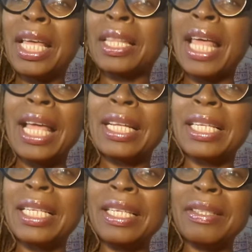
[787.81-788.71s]
that
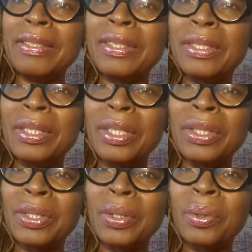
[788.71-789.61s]
leads the
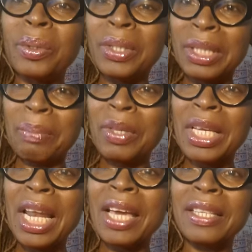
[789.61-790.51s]
soul,
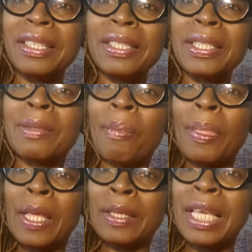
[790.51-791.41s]
something like this,
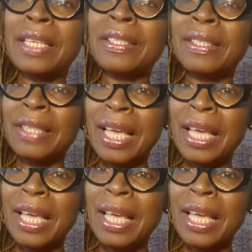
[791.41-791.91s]
there's